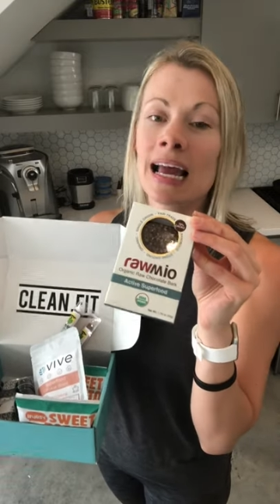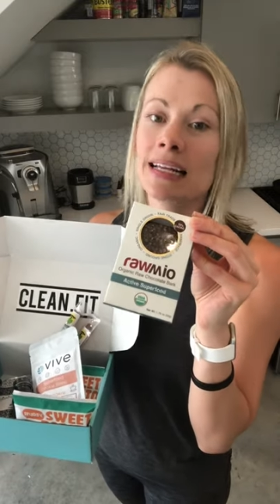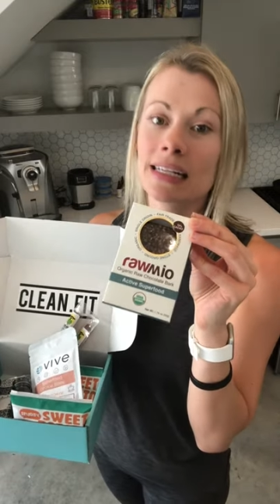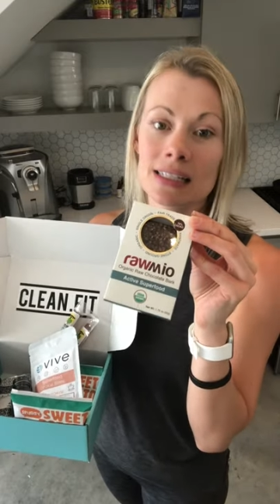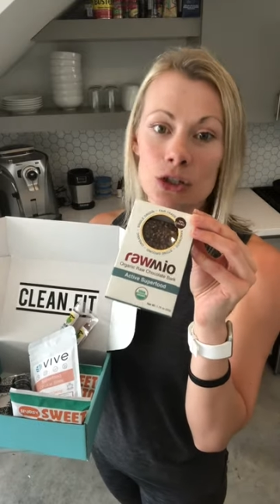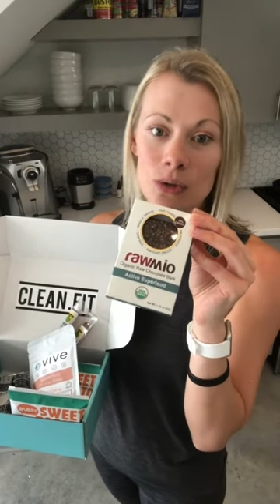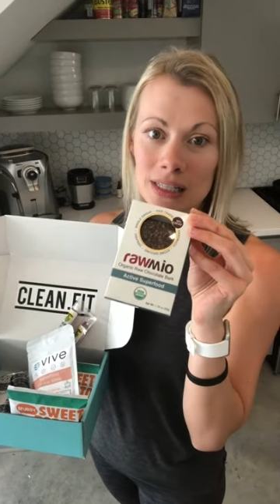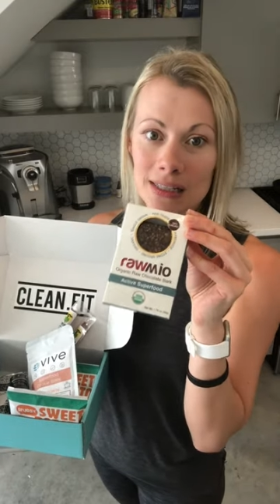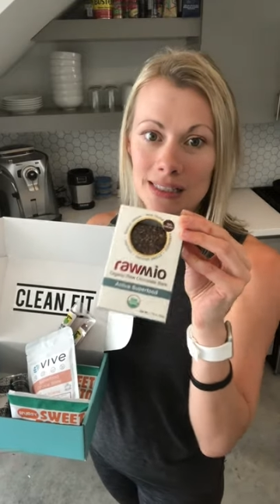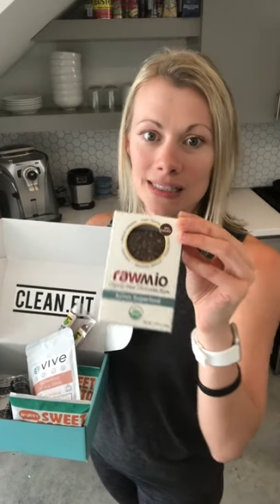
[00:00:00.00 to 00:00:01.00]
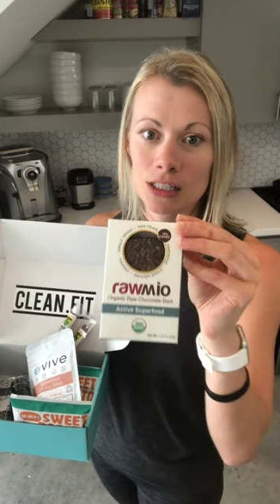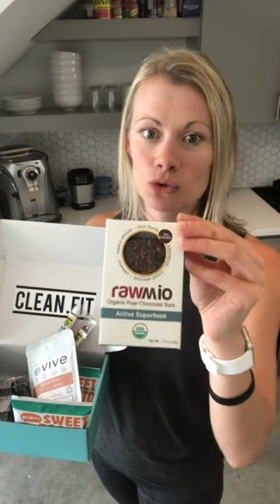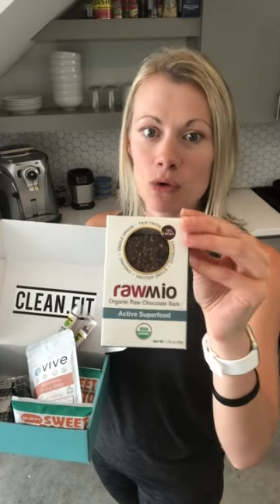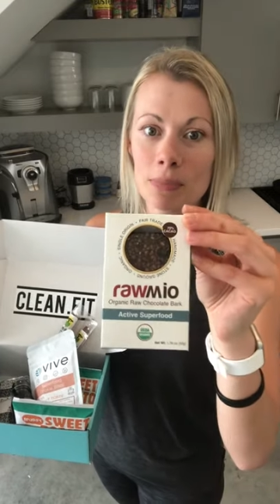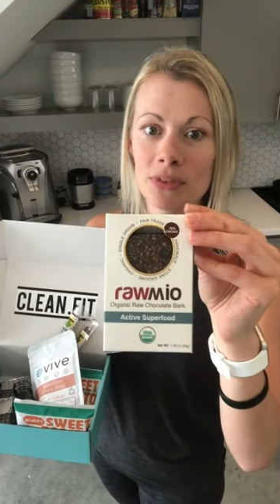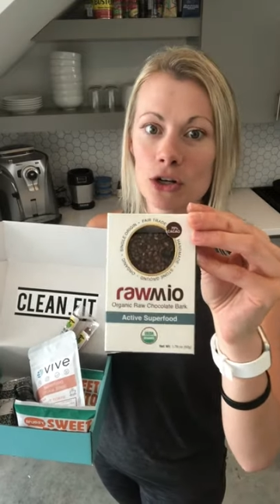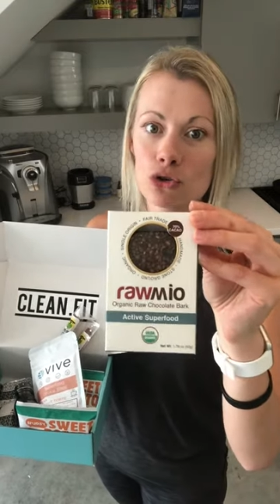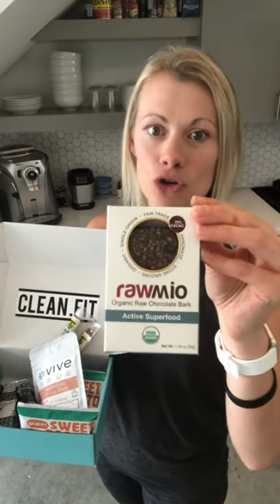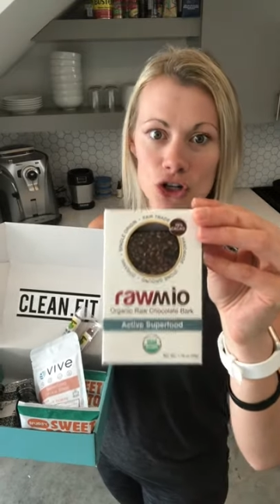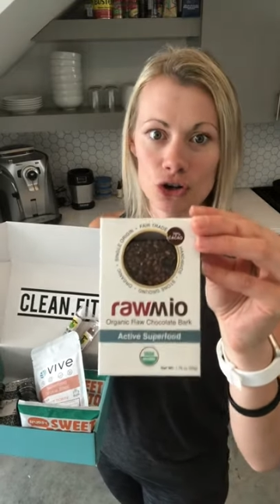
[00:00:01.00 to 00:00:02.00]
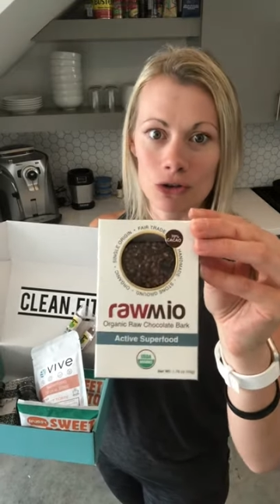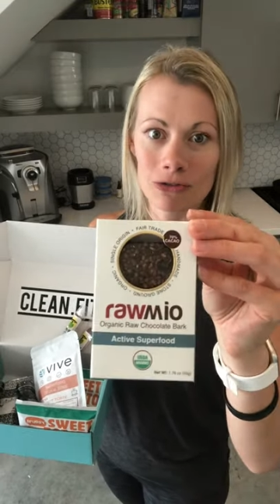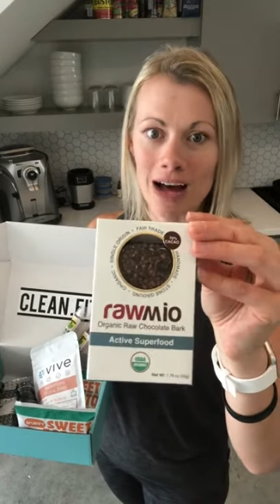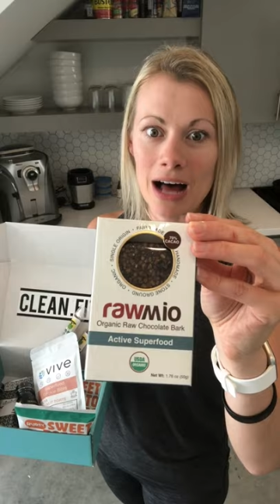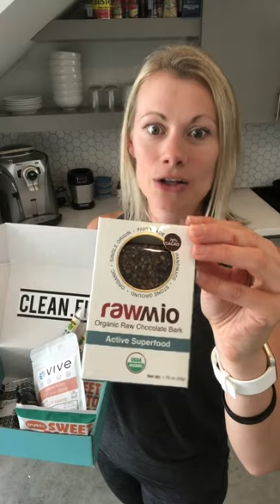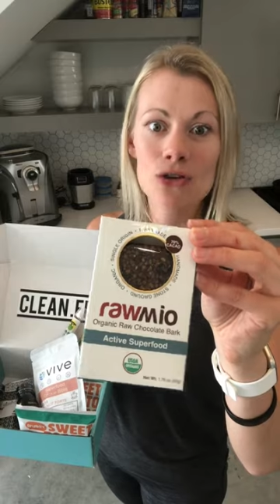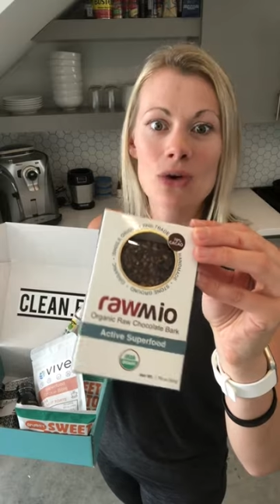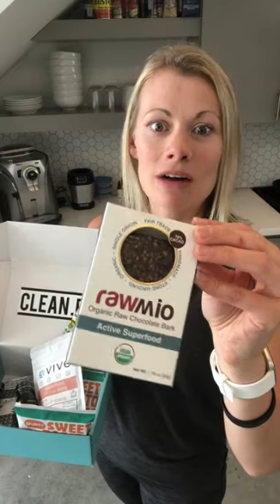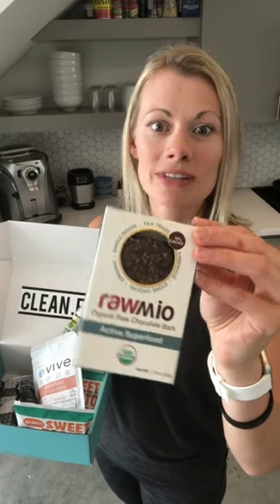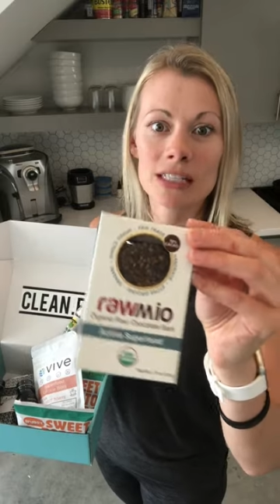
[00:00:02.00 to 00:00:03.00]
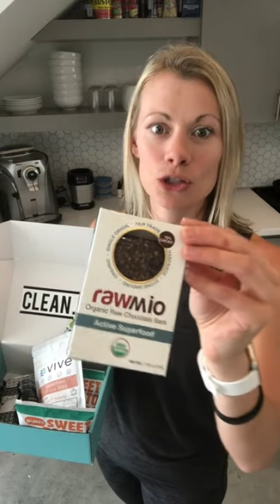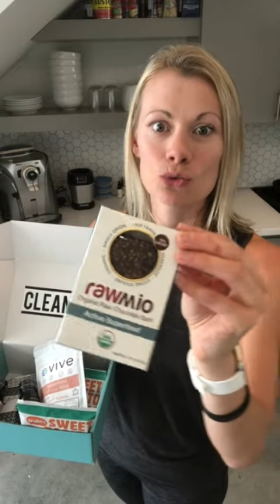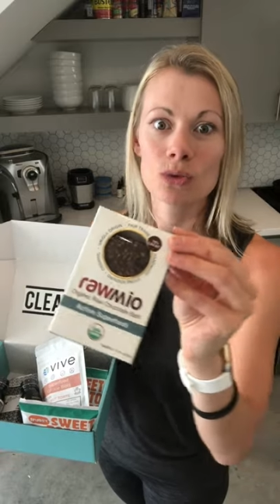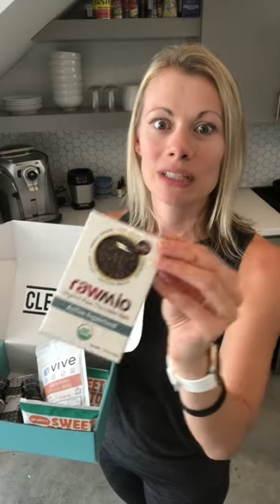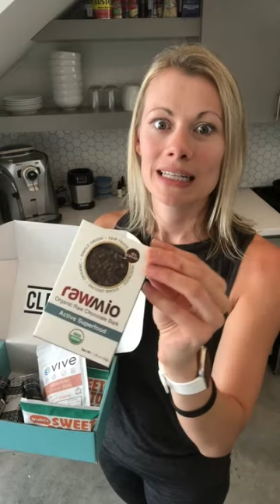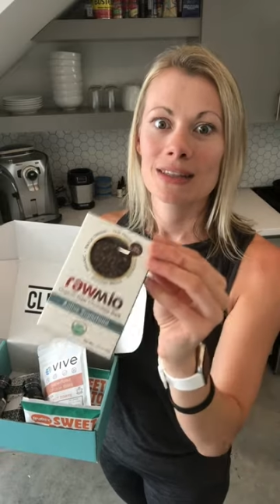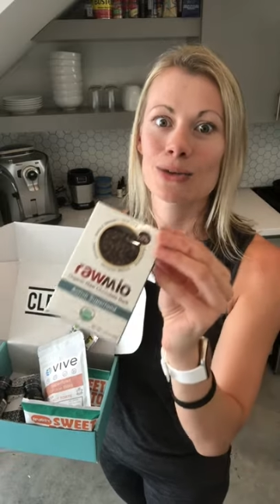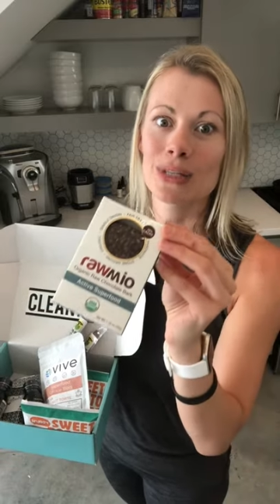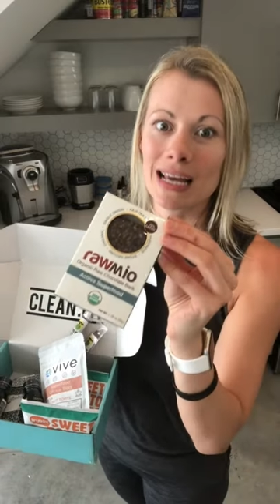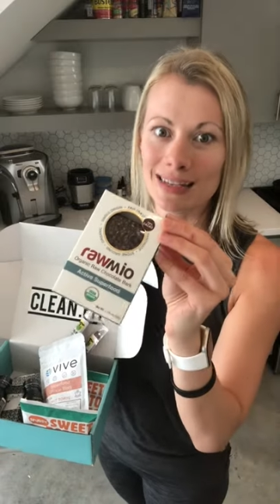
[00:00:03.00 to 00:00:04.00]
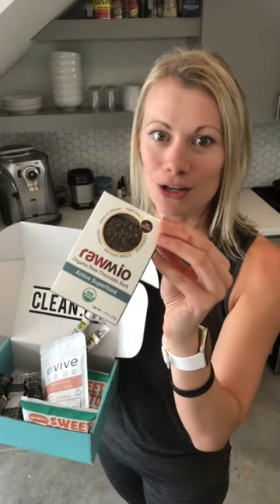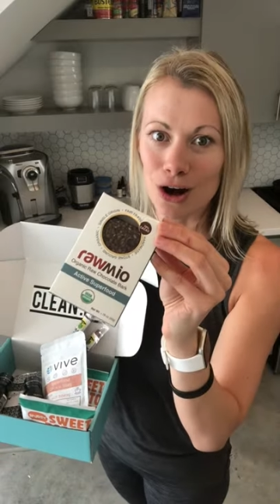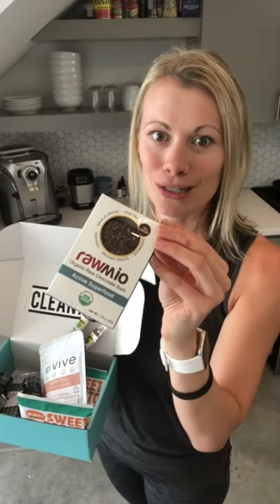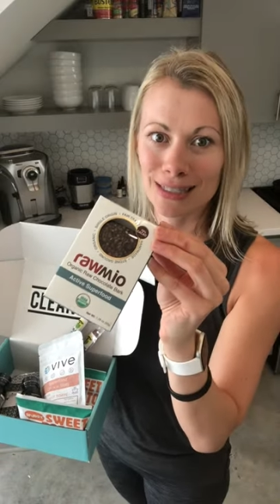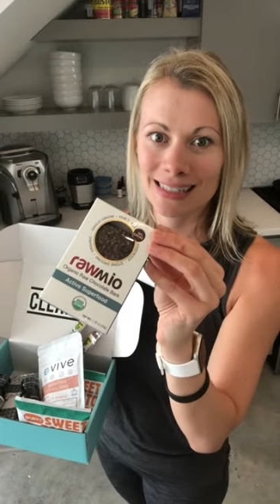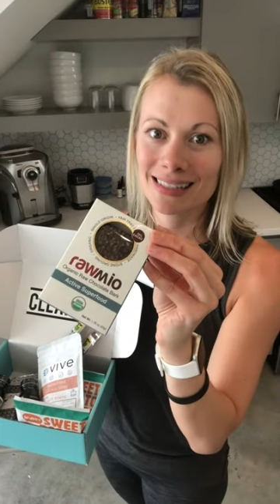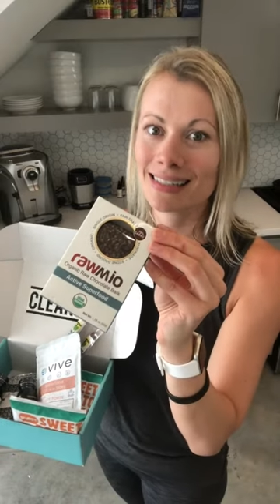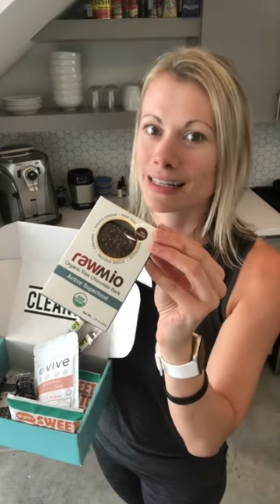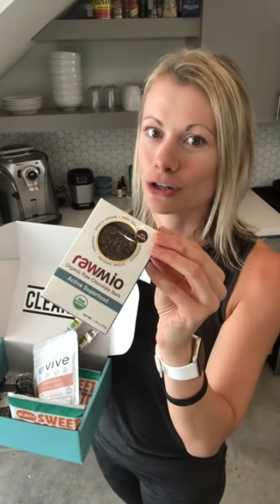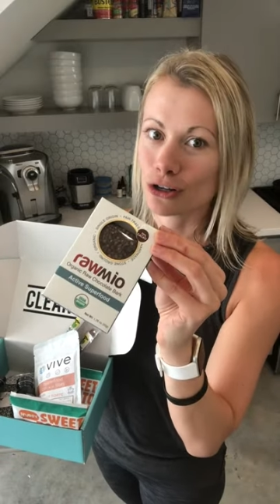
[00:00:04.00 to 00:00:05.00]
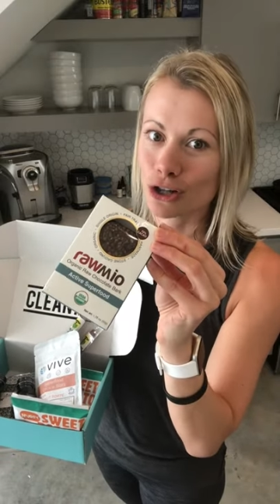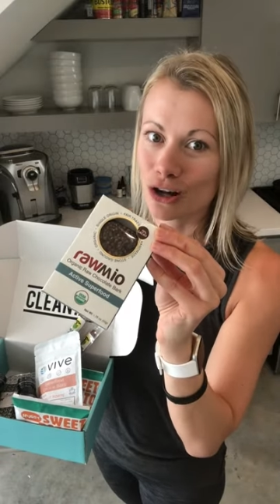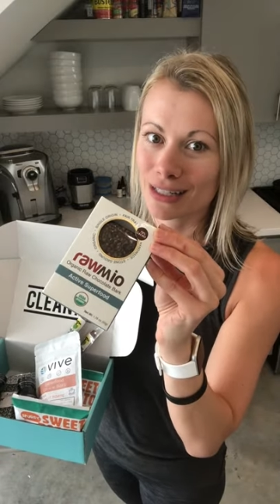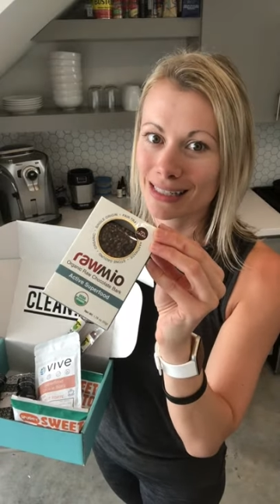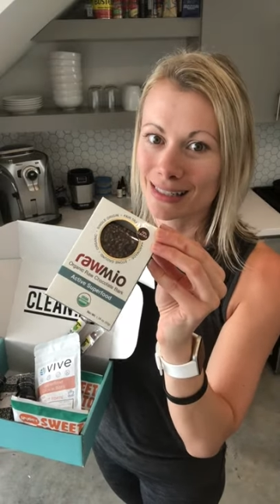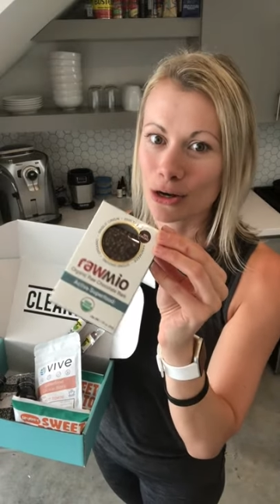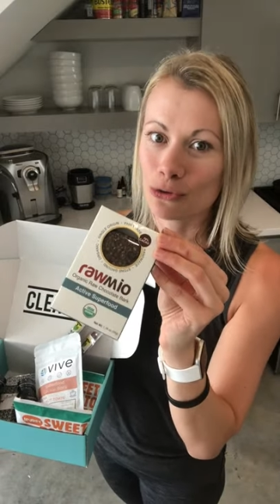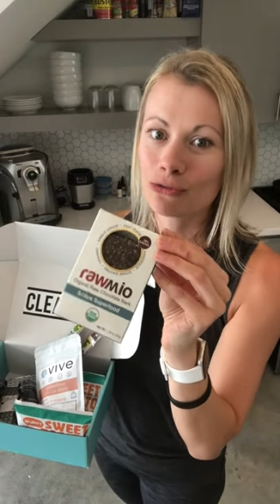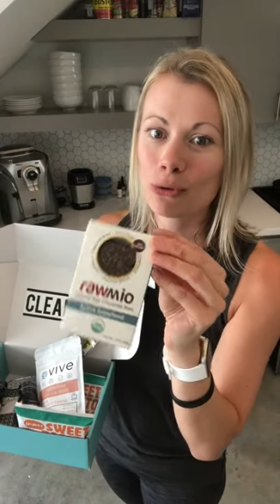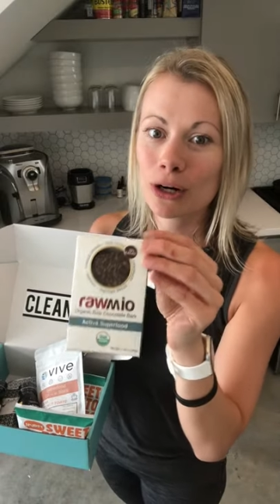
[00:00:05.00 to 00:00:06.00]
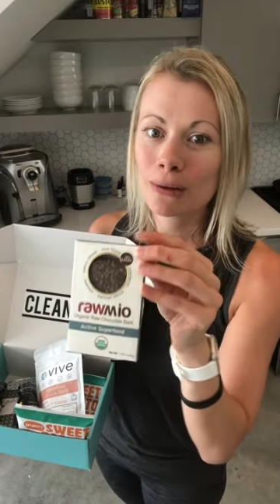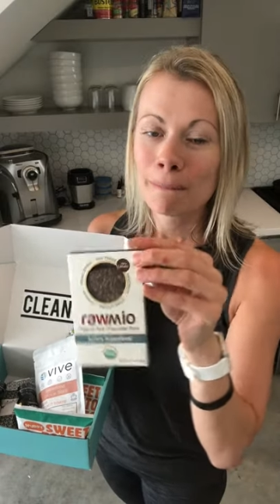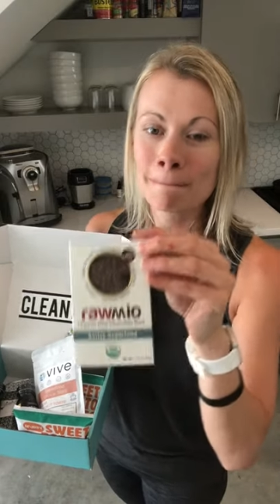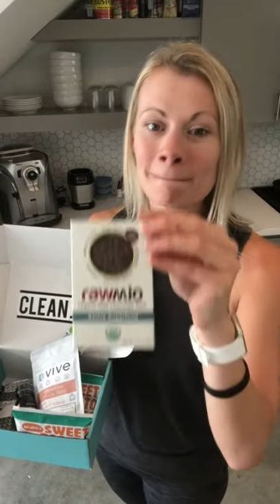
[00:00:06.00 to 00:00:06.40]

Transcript: It doesn't do anything to disrupt the nutritional value of it. So you really get those antioxidants that dark chocolate is known for.